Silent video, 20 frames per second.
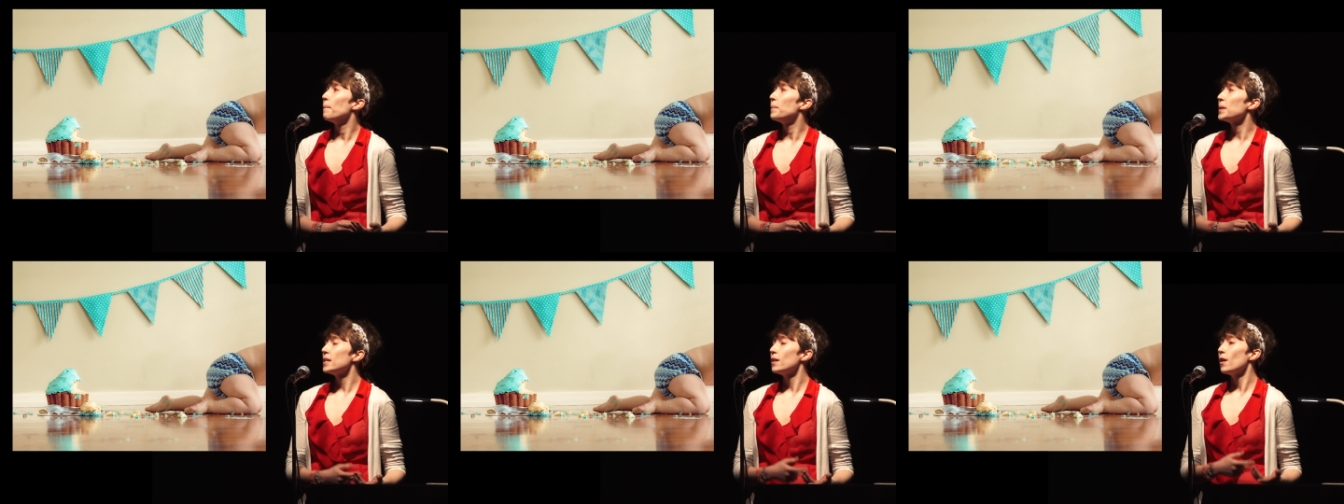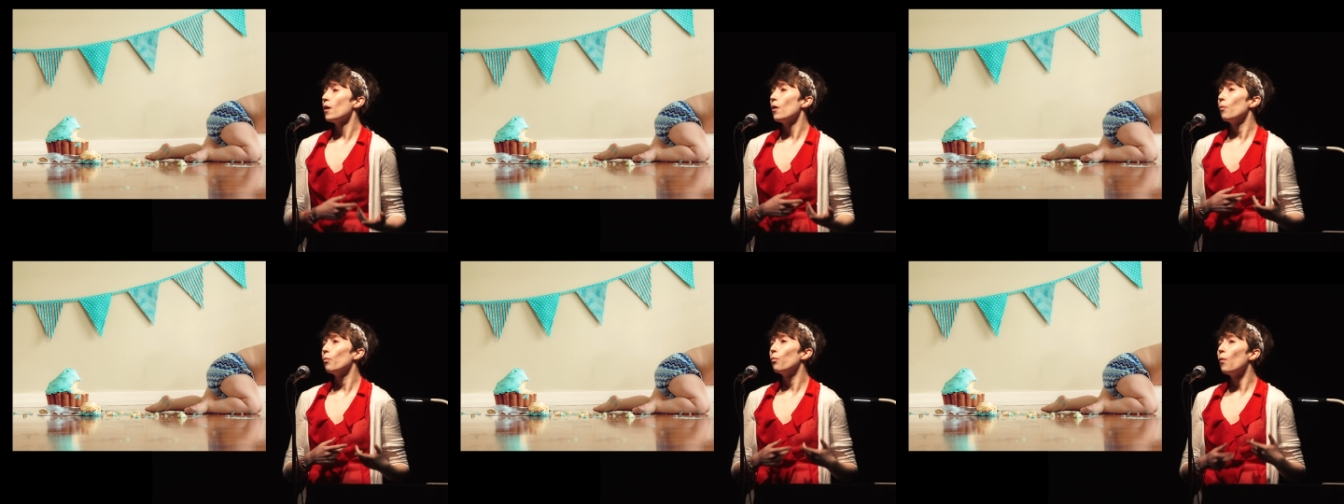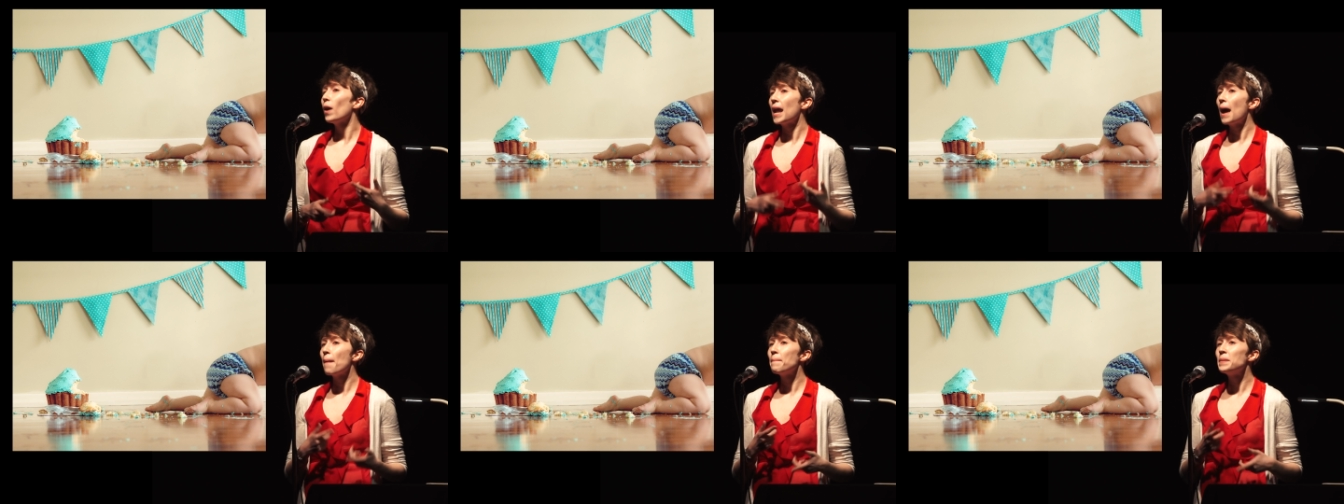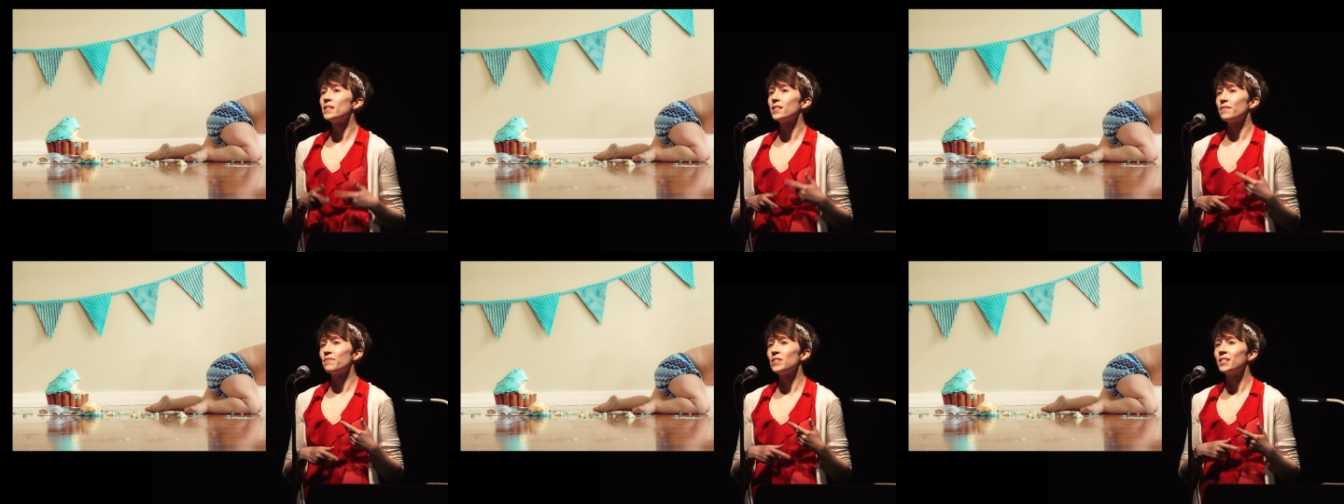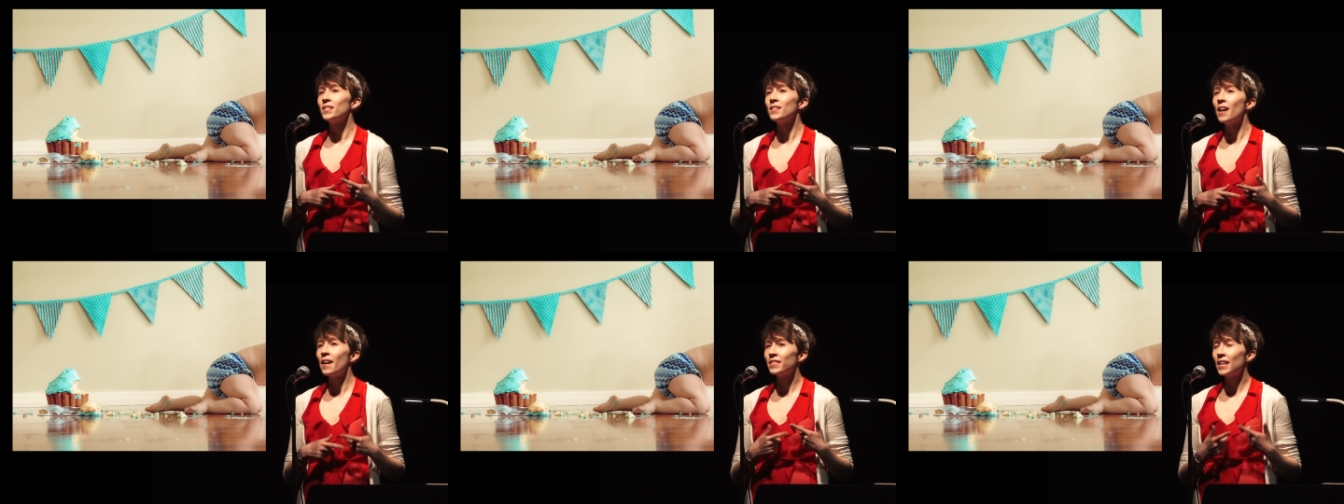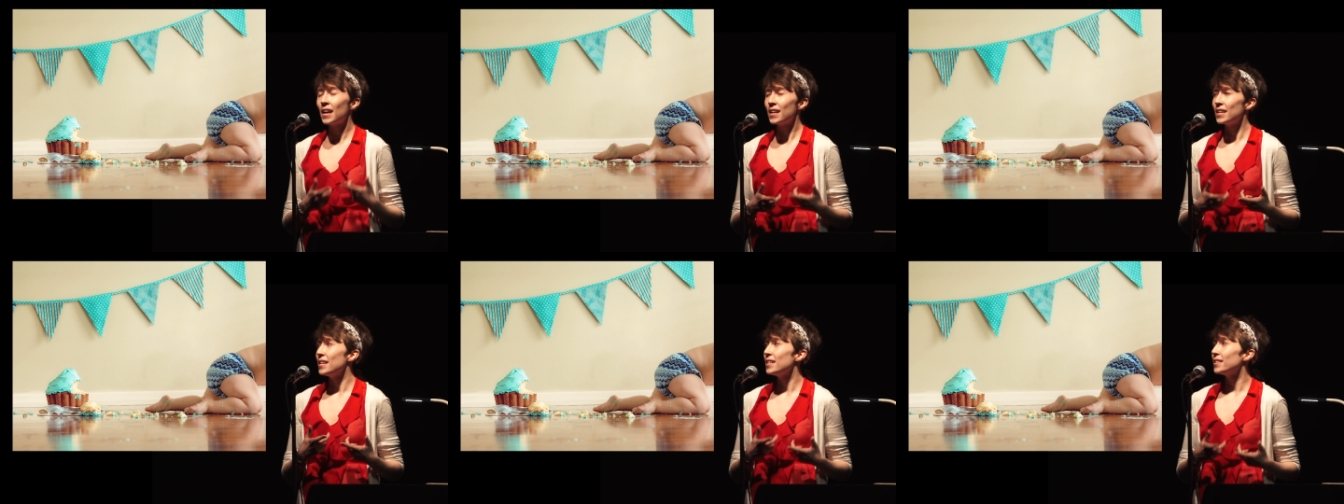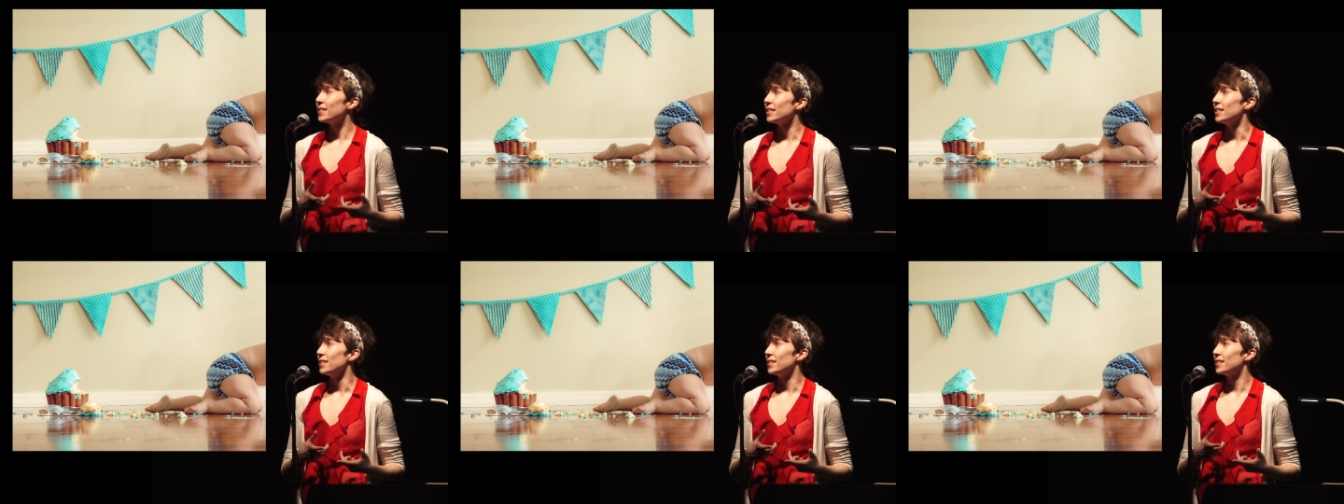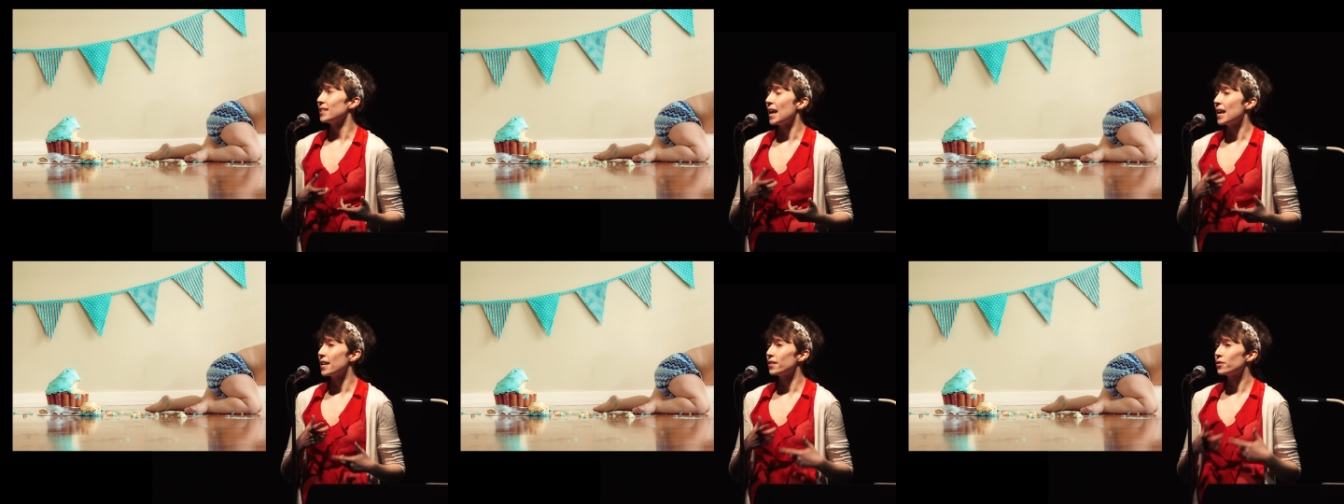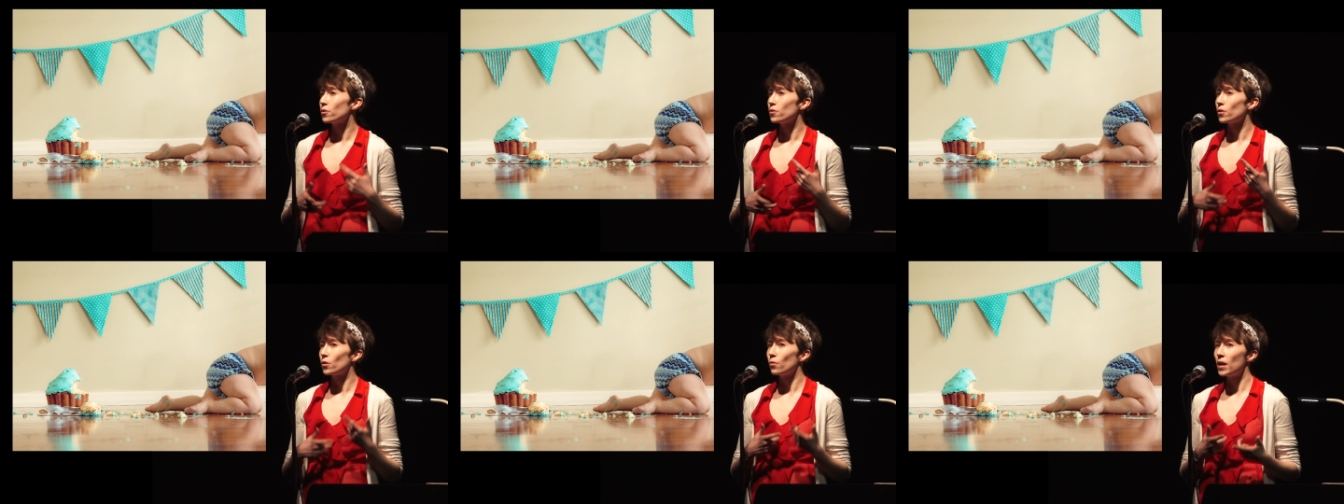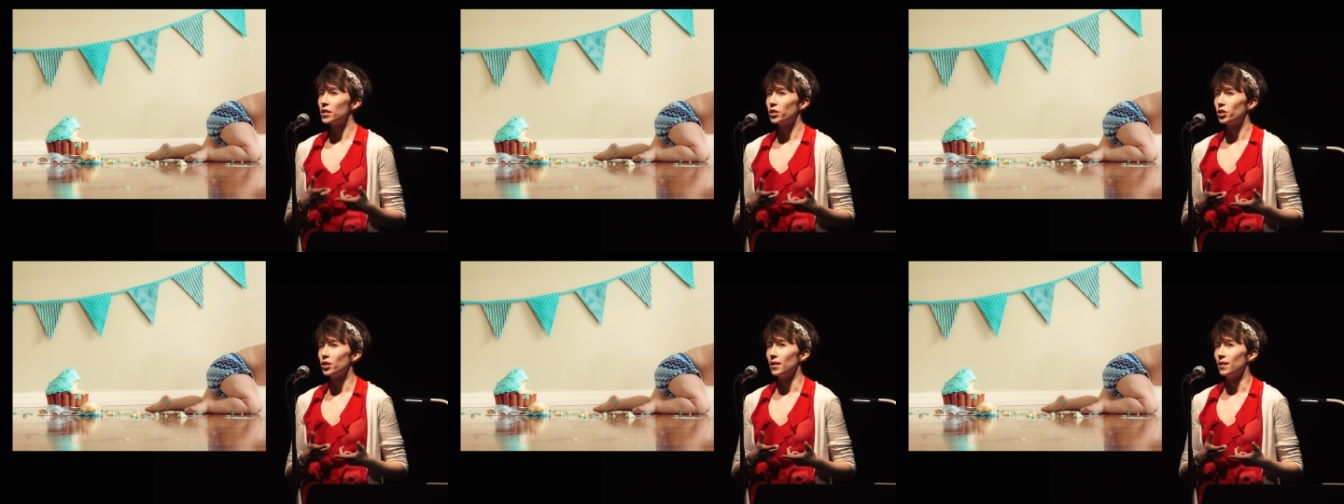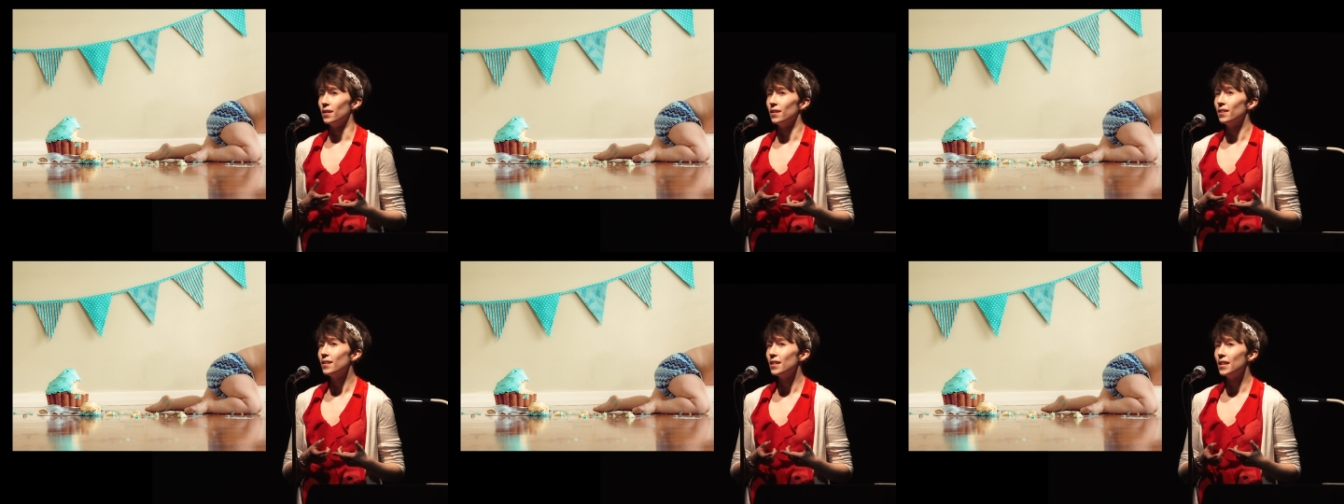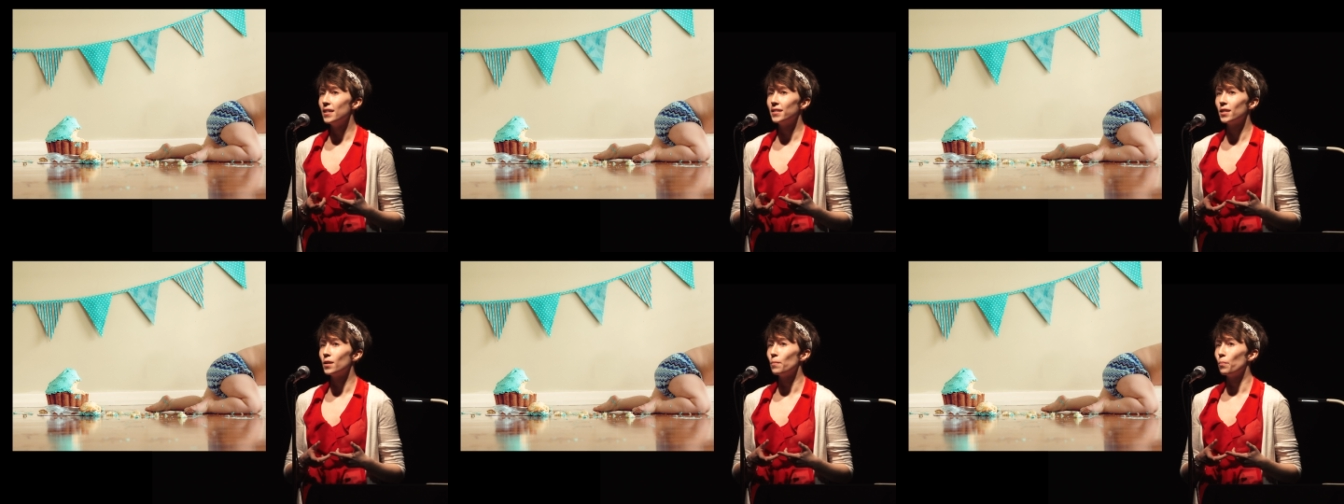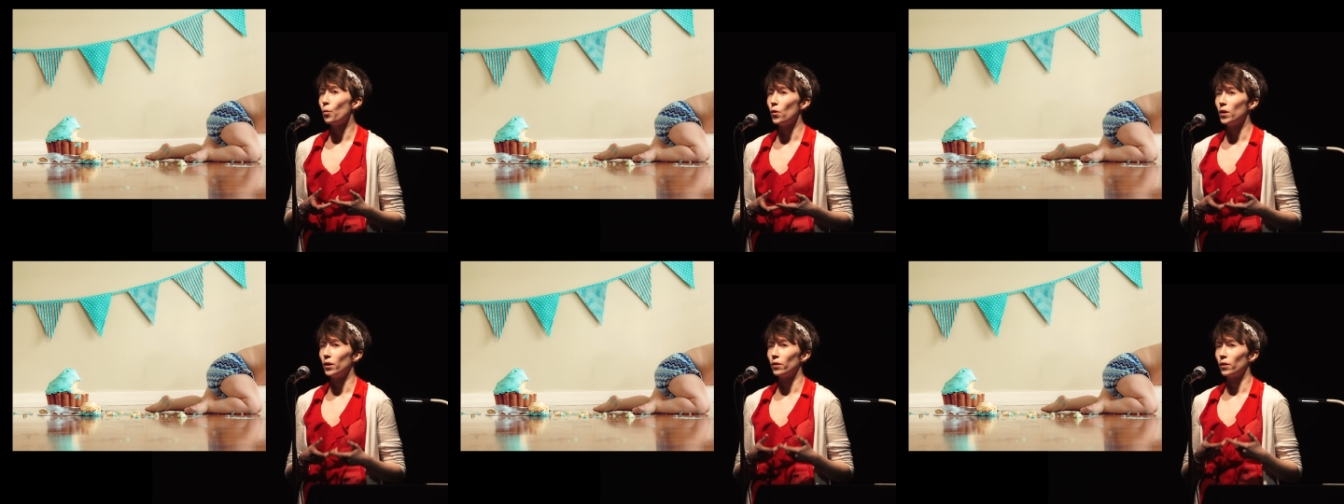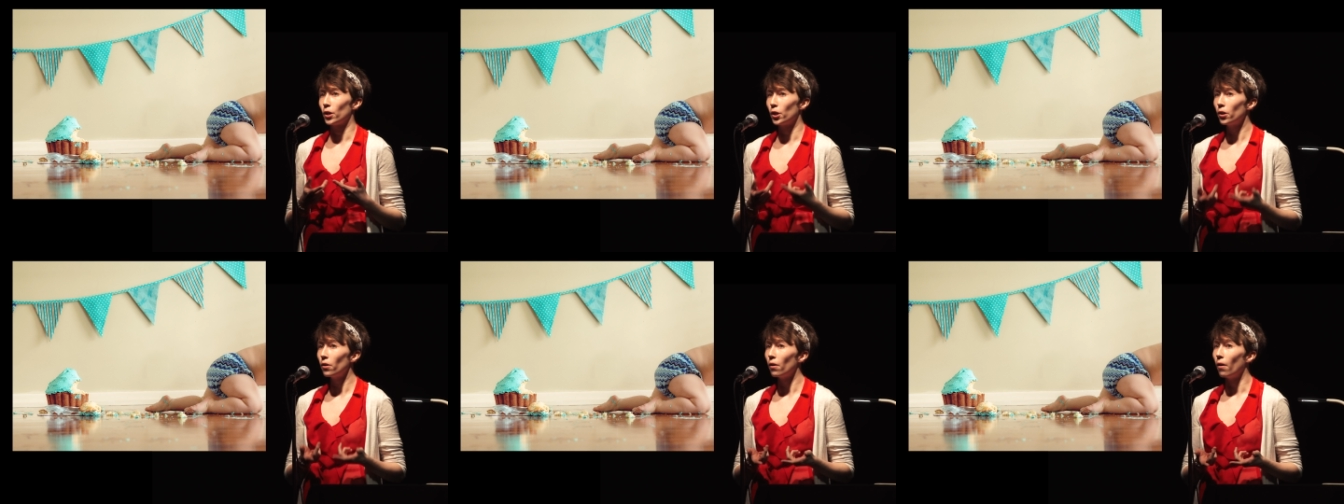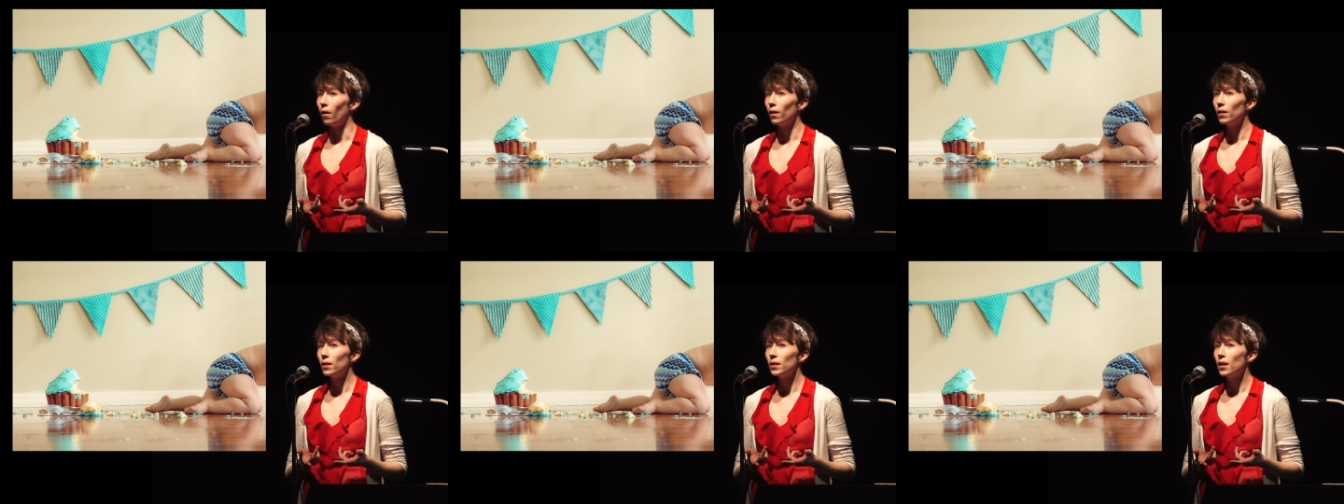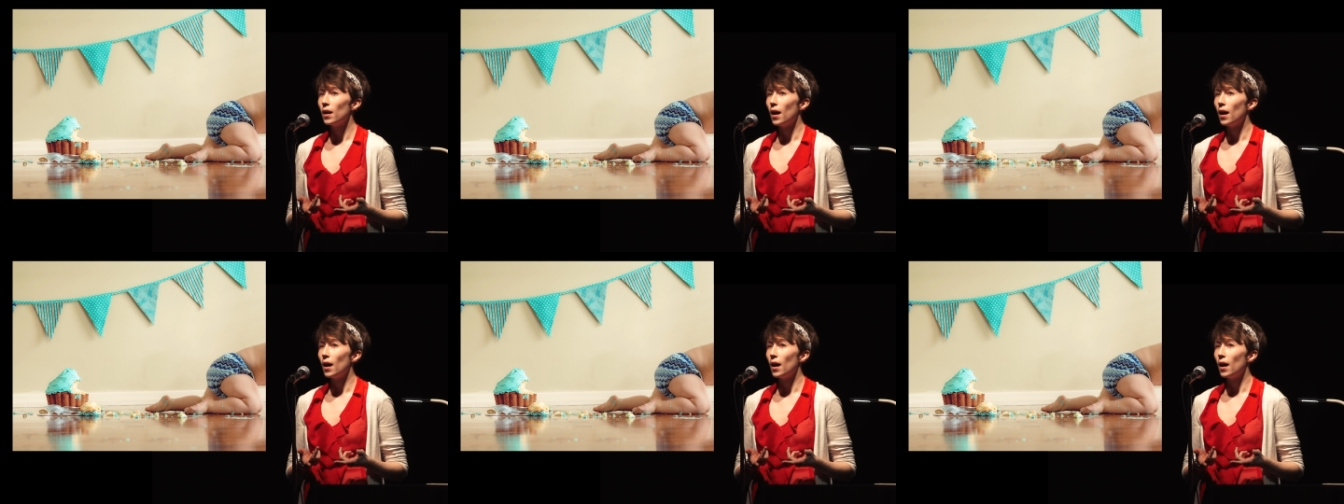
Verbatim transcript: but what happens if it's not that easy to answer the question, is it a boy or a girl?